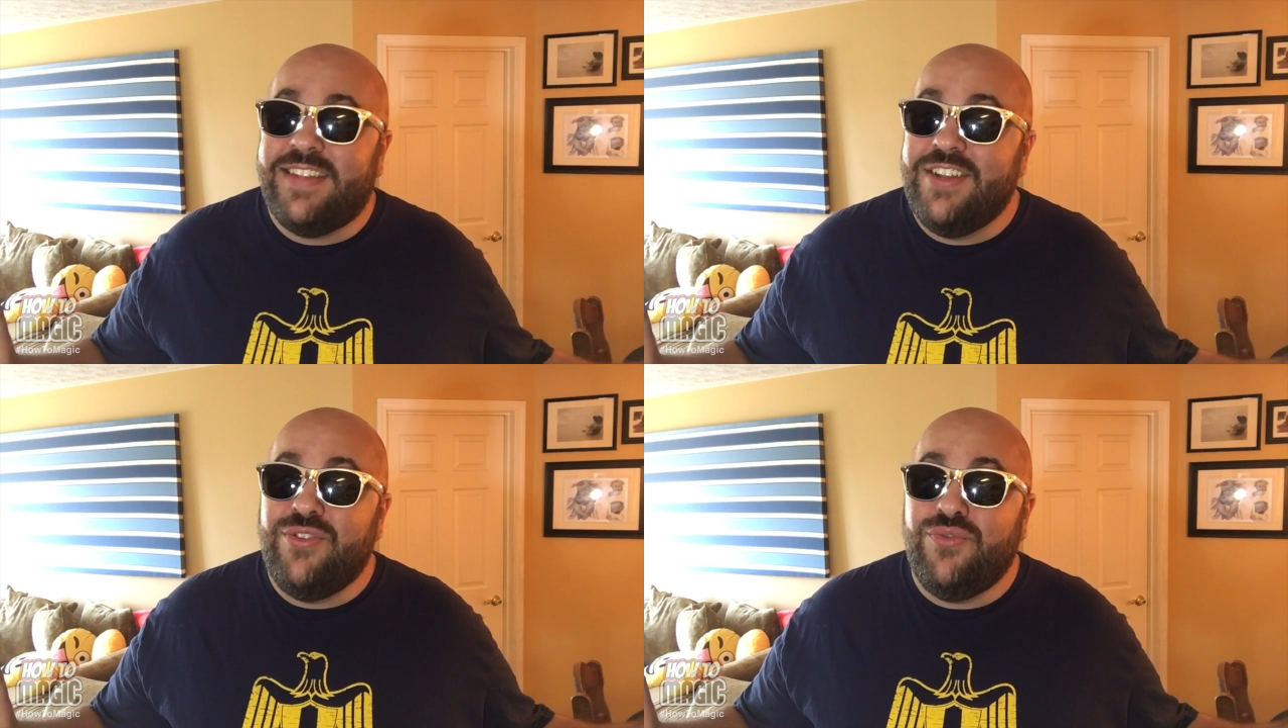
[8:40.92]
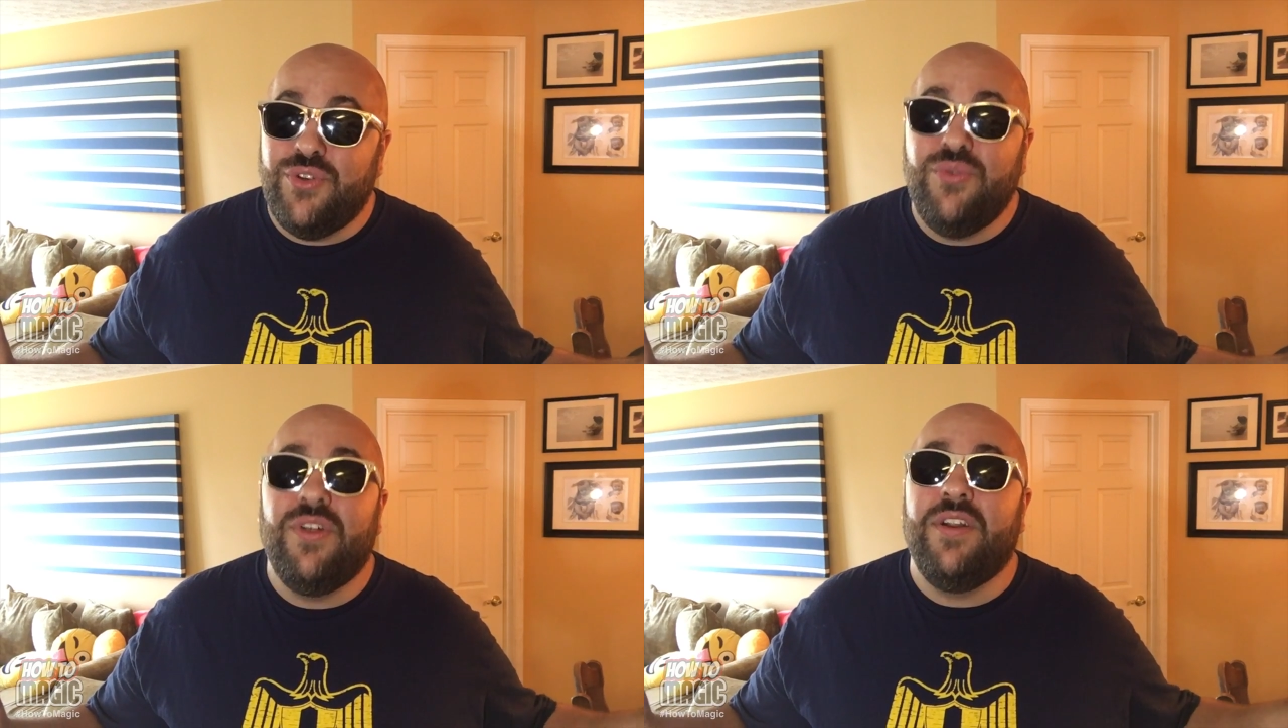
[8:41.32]
is how you
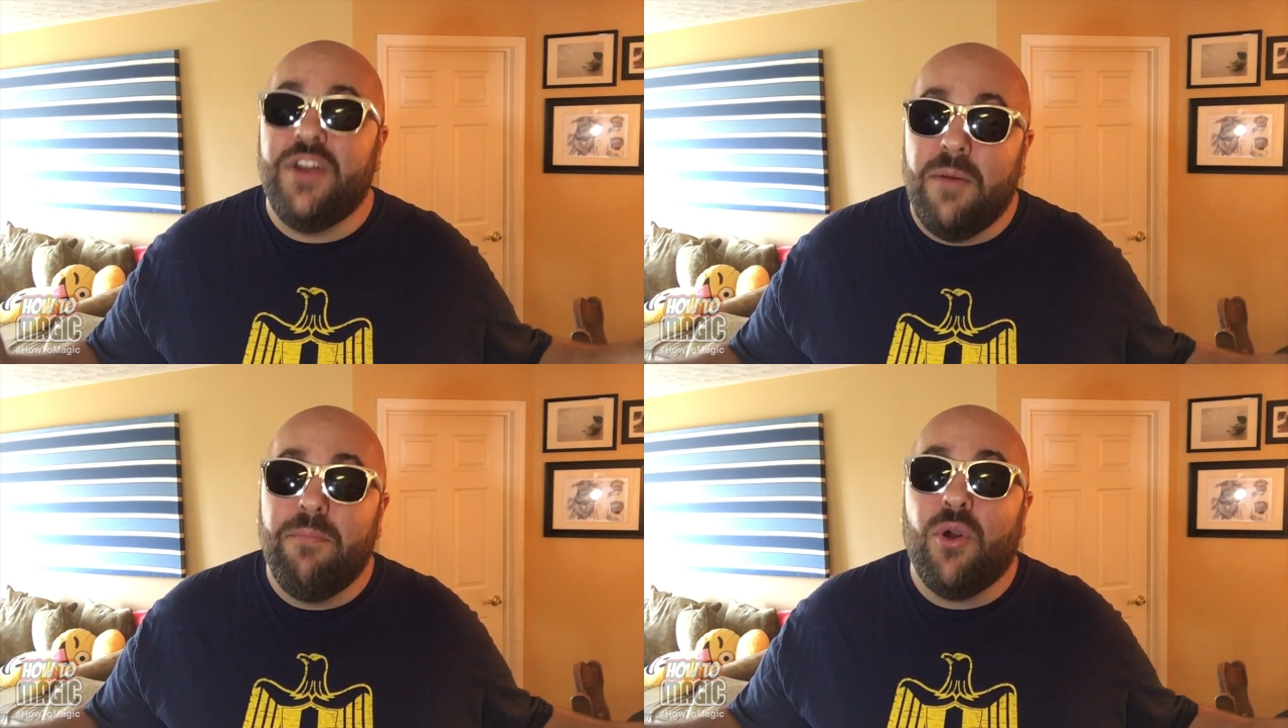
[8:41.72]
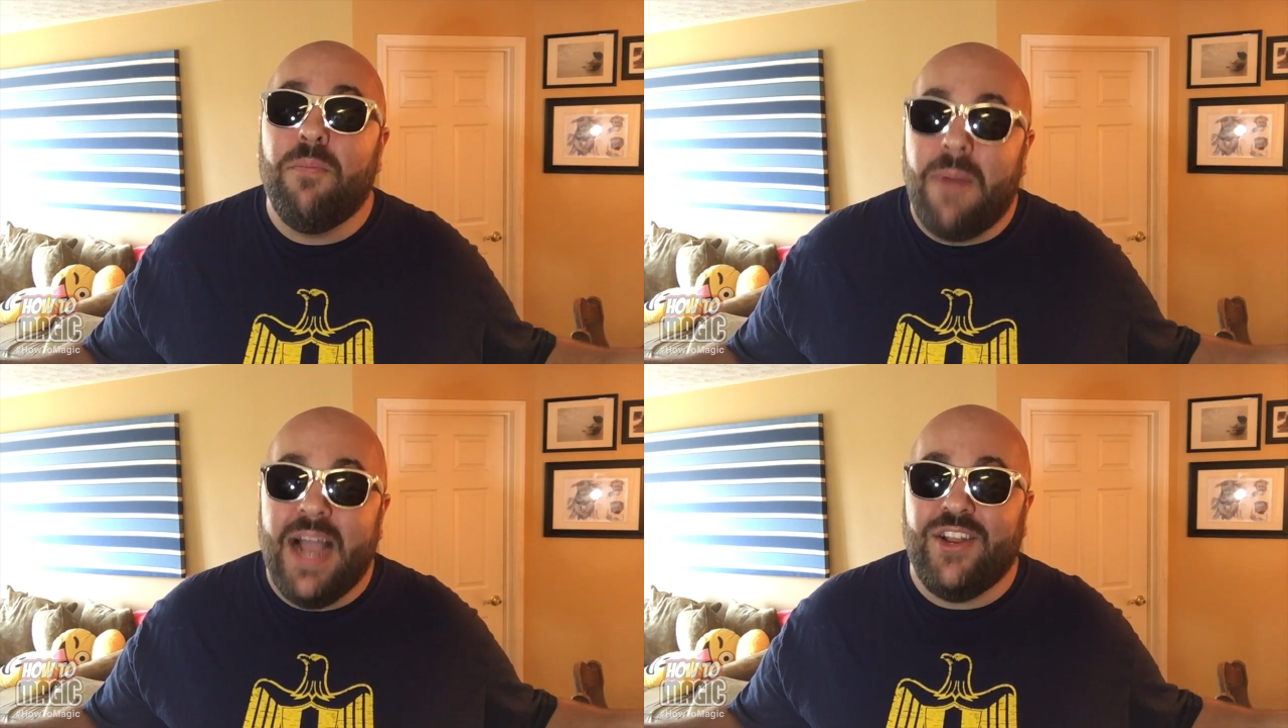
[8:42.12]
do the number
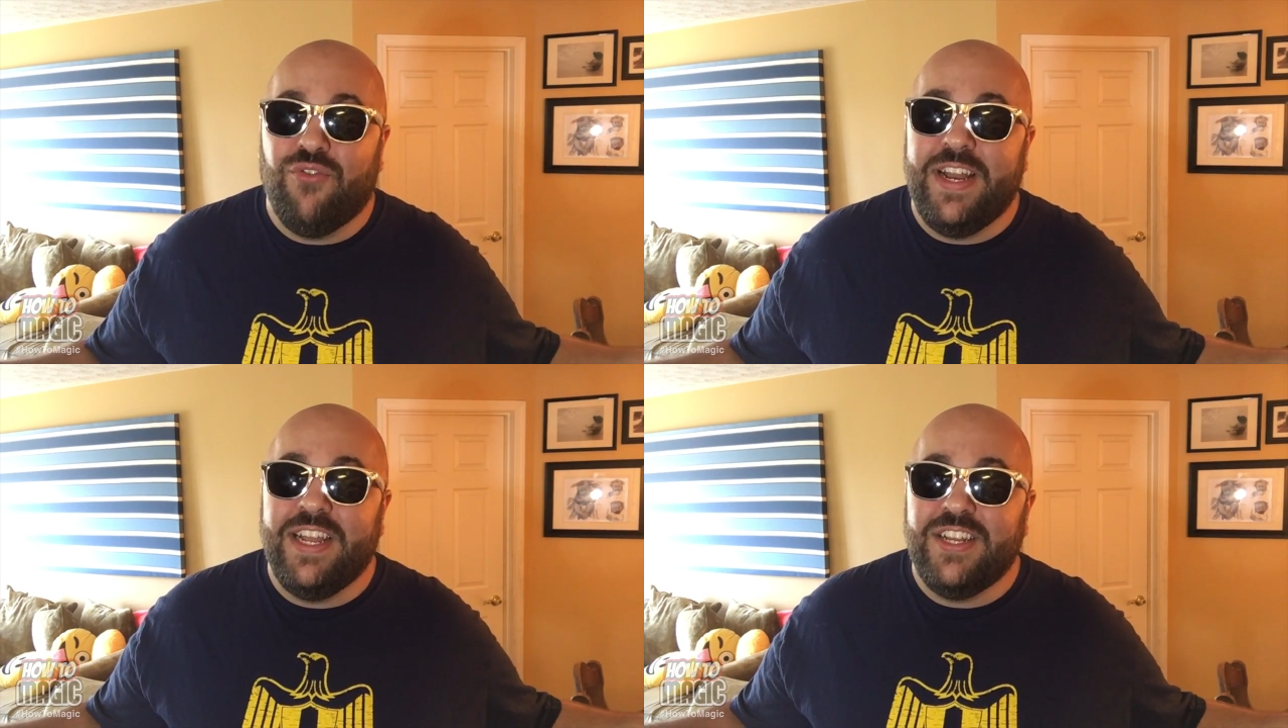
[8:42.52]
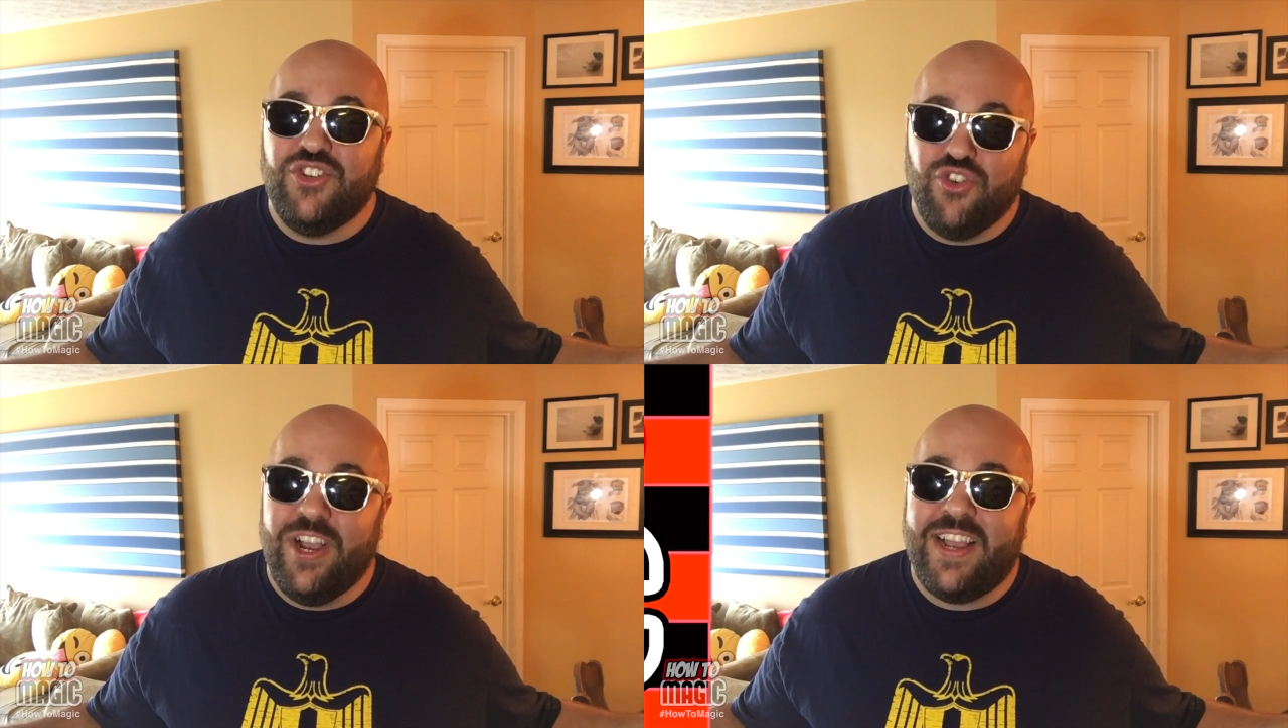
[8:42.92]
mind reading
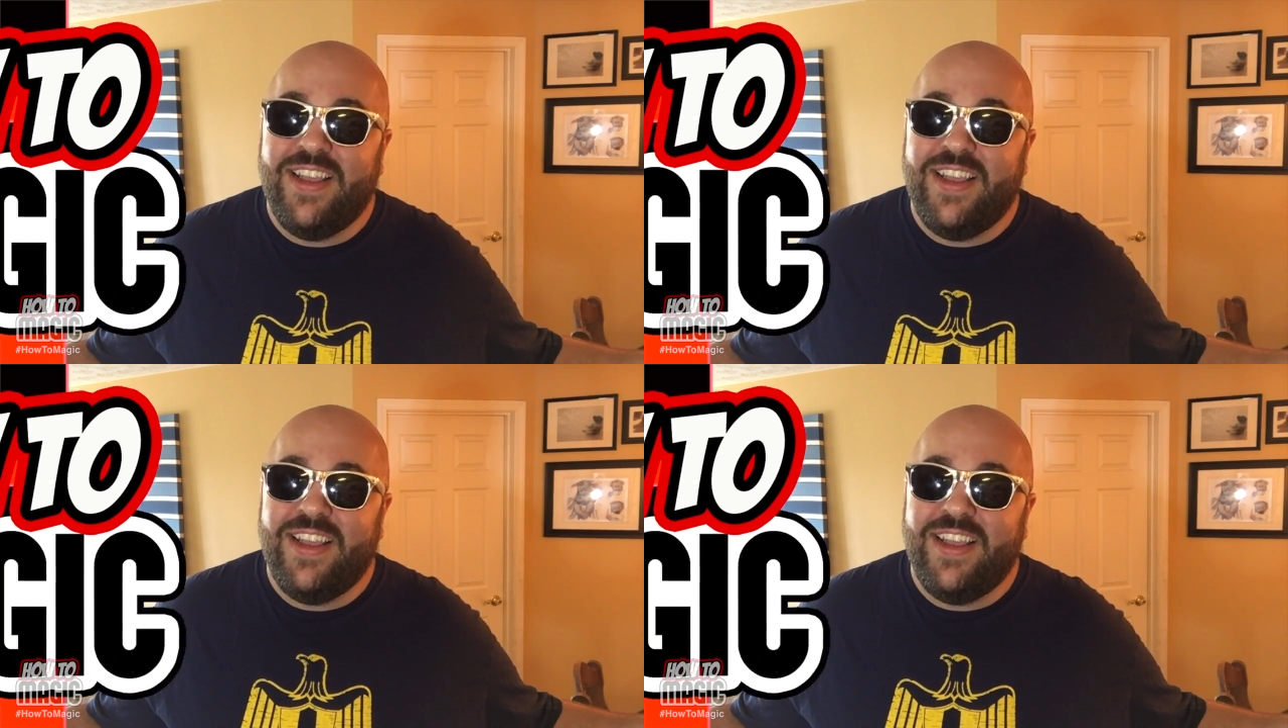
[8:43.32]
trick.